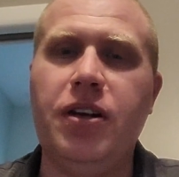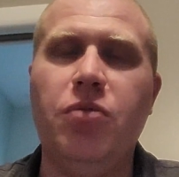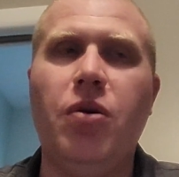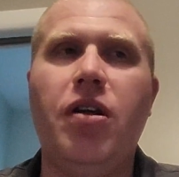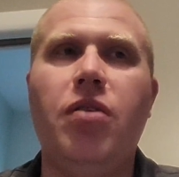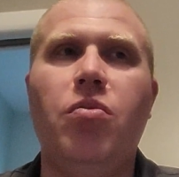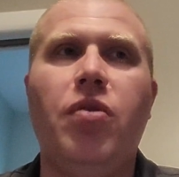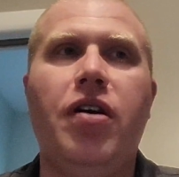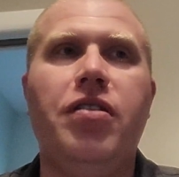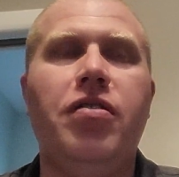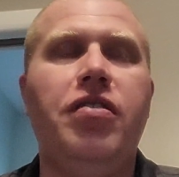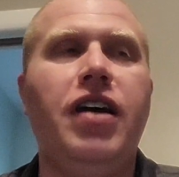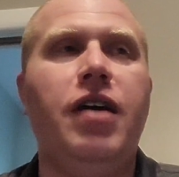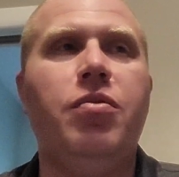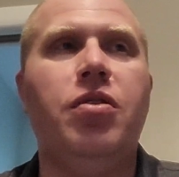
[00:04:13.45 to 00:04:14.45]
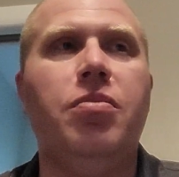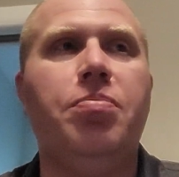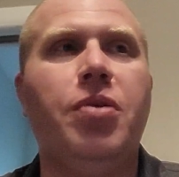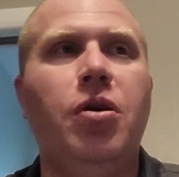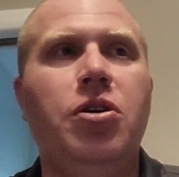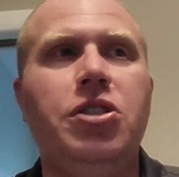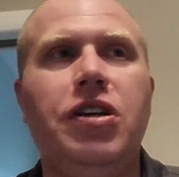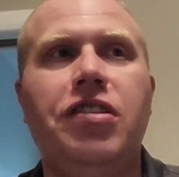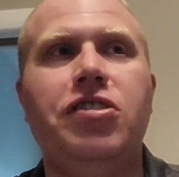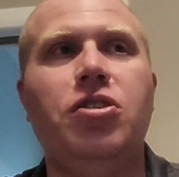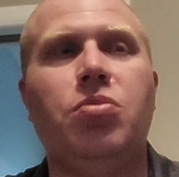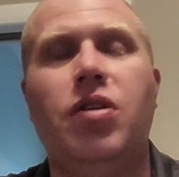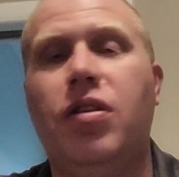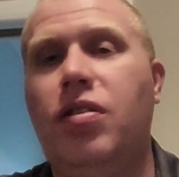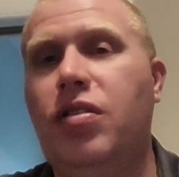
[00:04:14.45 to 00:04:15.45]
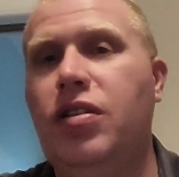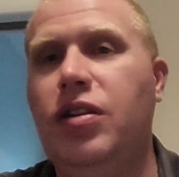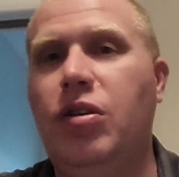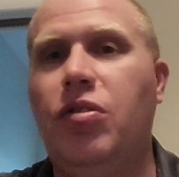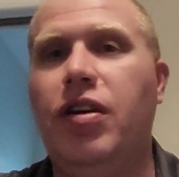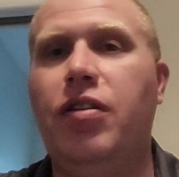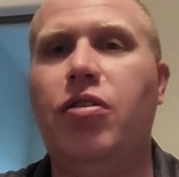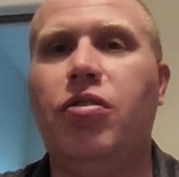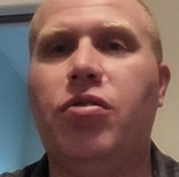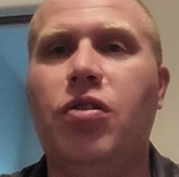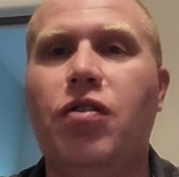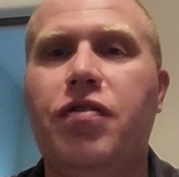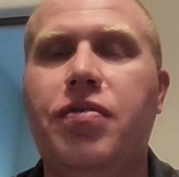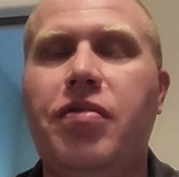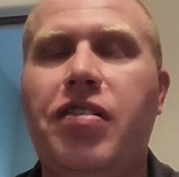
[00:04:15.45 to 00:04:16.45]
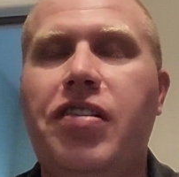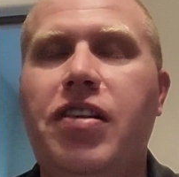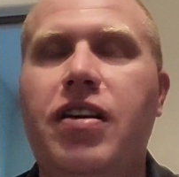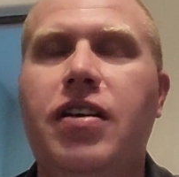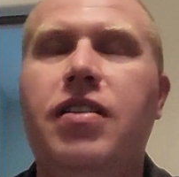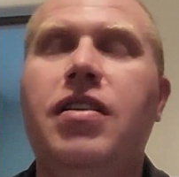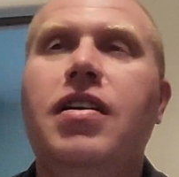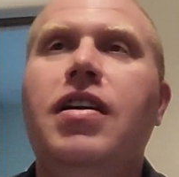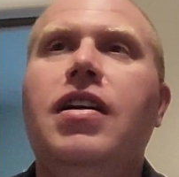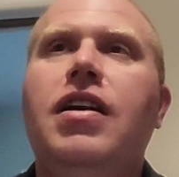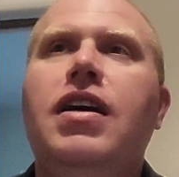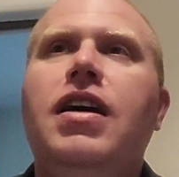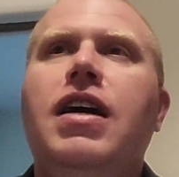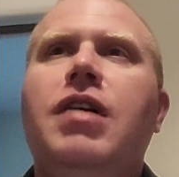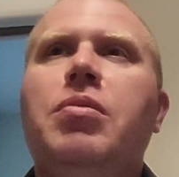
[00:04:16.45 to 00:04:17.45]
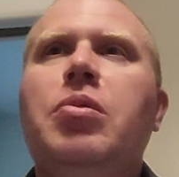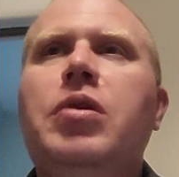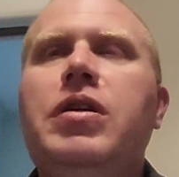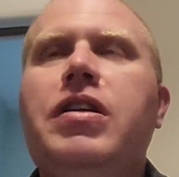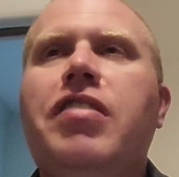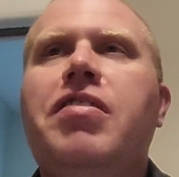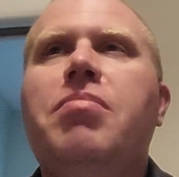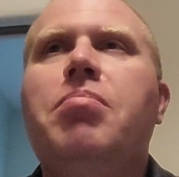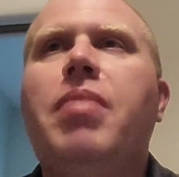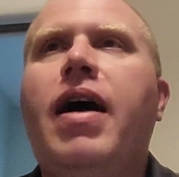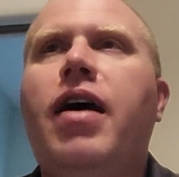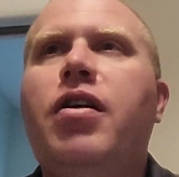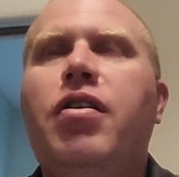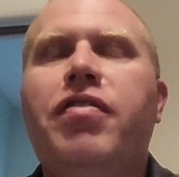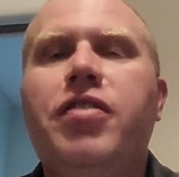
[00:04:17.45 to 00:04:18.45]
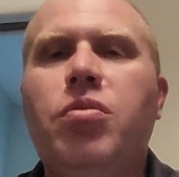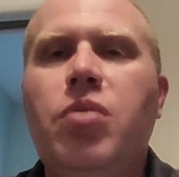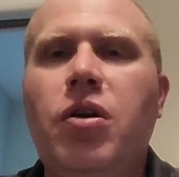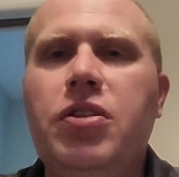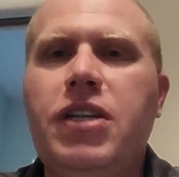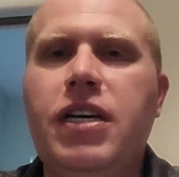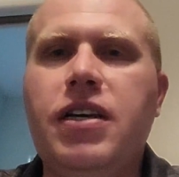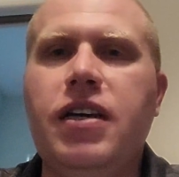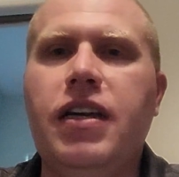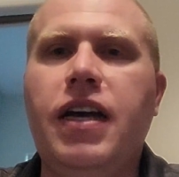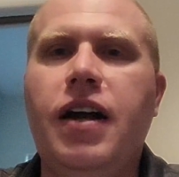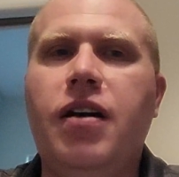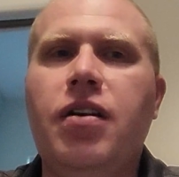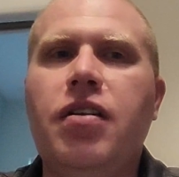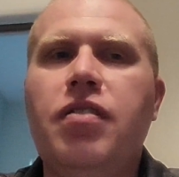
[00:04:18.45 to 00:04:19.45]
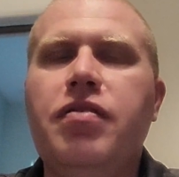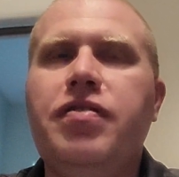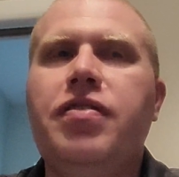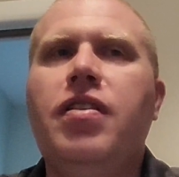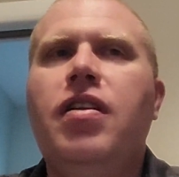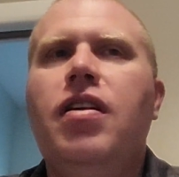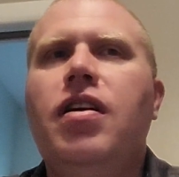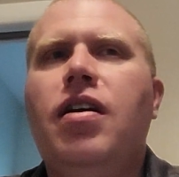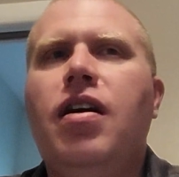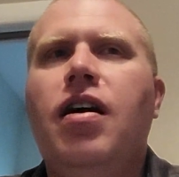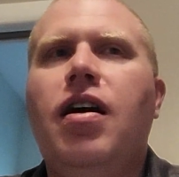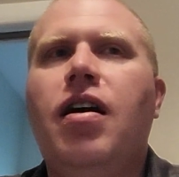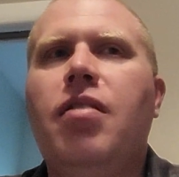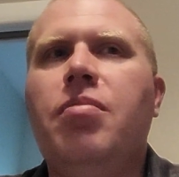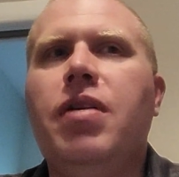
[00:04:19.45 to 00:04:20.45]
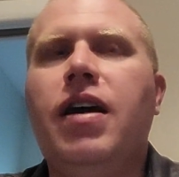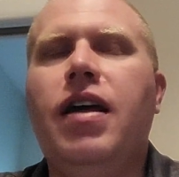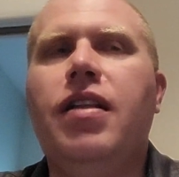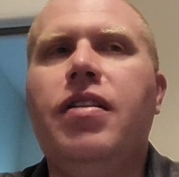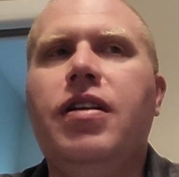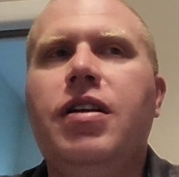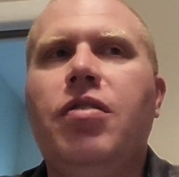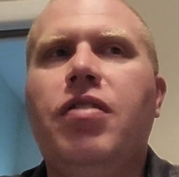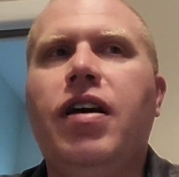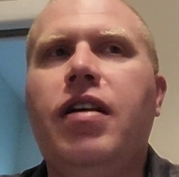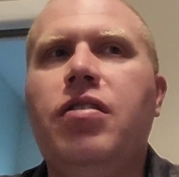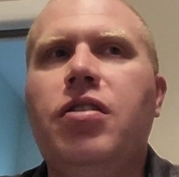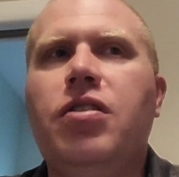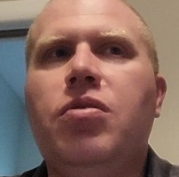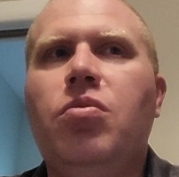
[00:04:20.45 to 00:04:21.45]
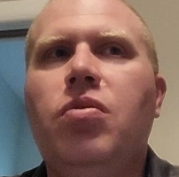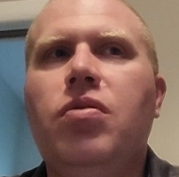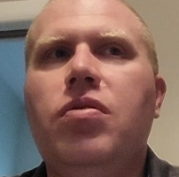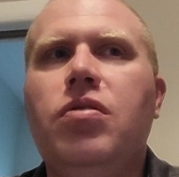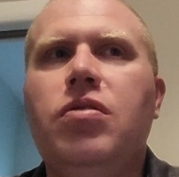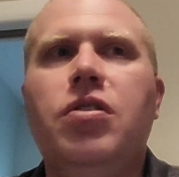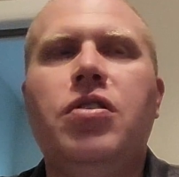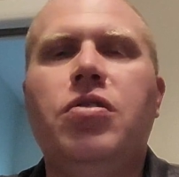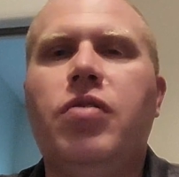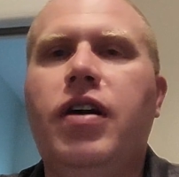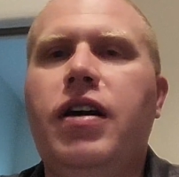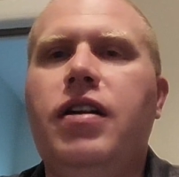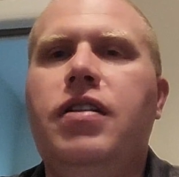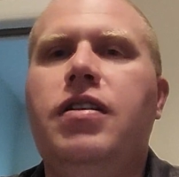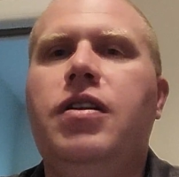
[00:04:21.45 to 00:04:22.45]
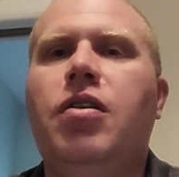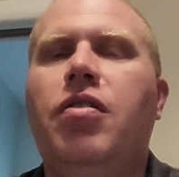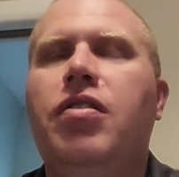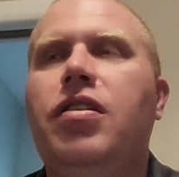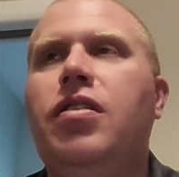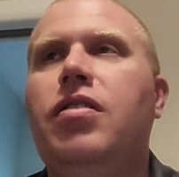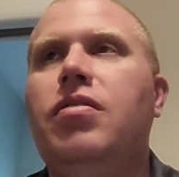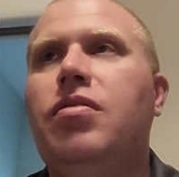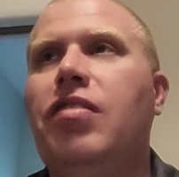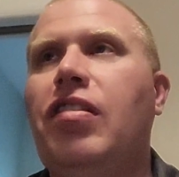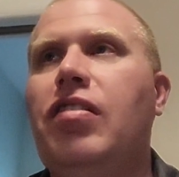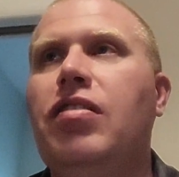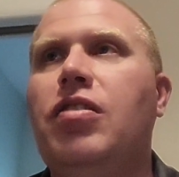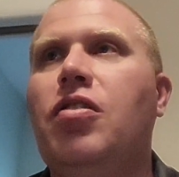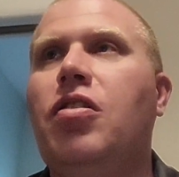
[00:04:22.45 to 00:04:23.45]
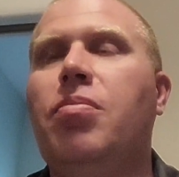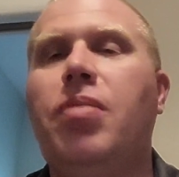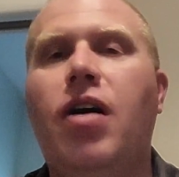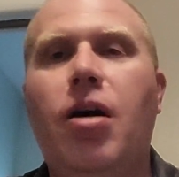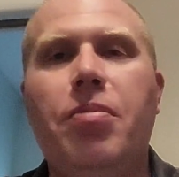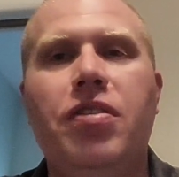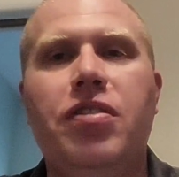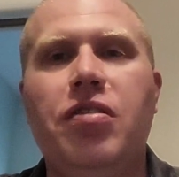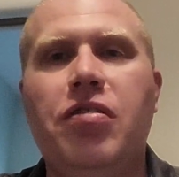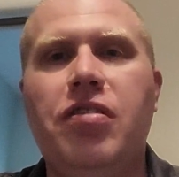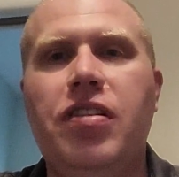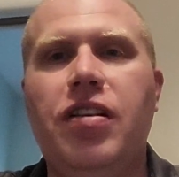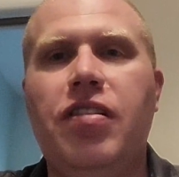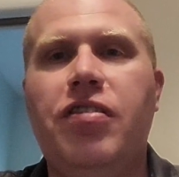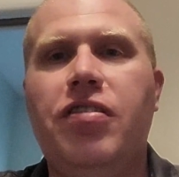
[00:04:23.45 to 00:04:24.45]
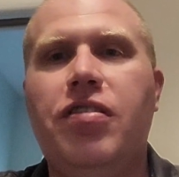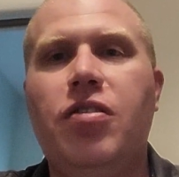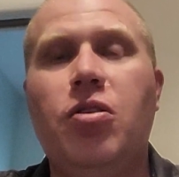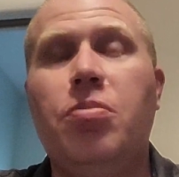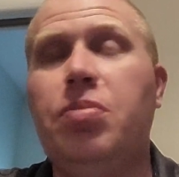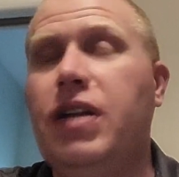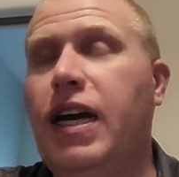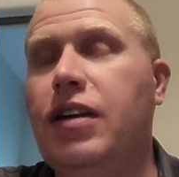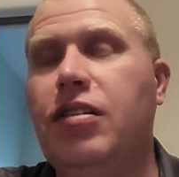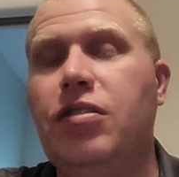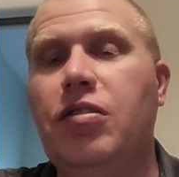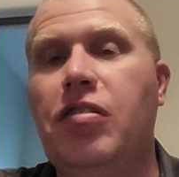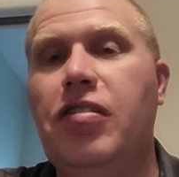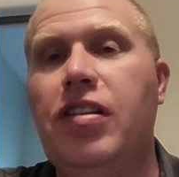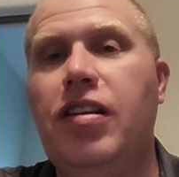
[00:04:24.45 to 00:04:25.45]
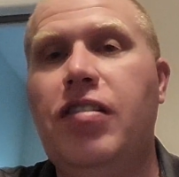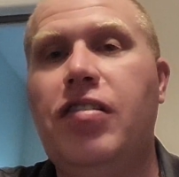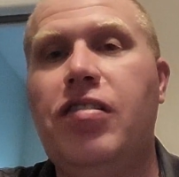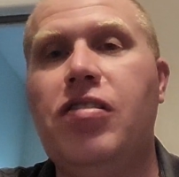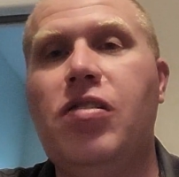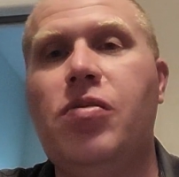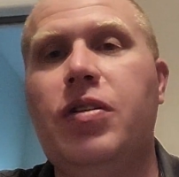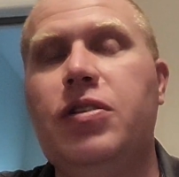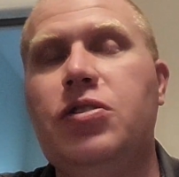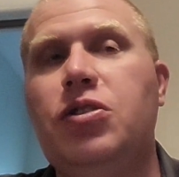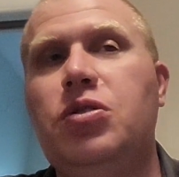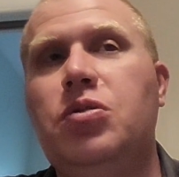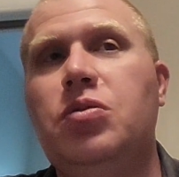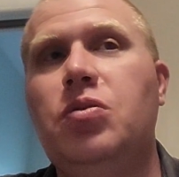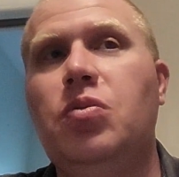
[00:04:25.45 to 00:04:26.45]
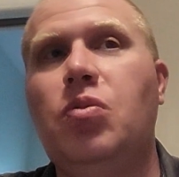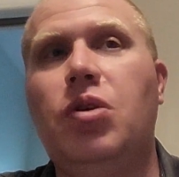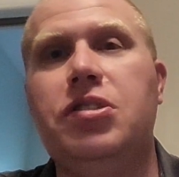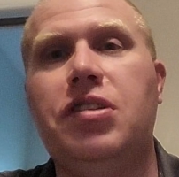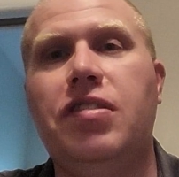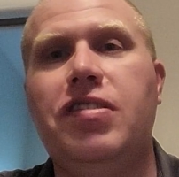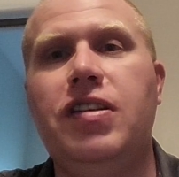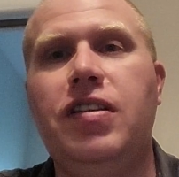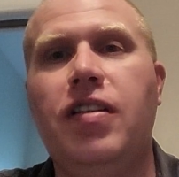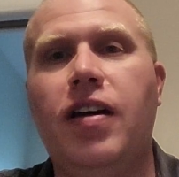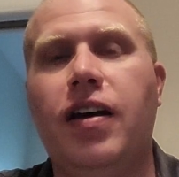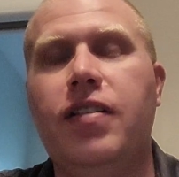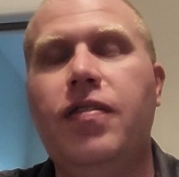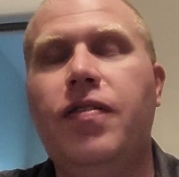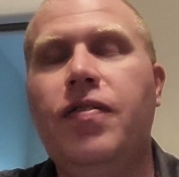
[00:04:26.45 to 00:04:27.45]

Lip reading: Whether they were purchased or whether they were grown from seed, it really doesn't matter if they're well taken care of, and they look great. A palm enthusiast or plant enthusiast is going to want to see that.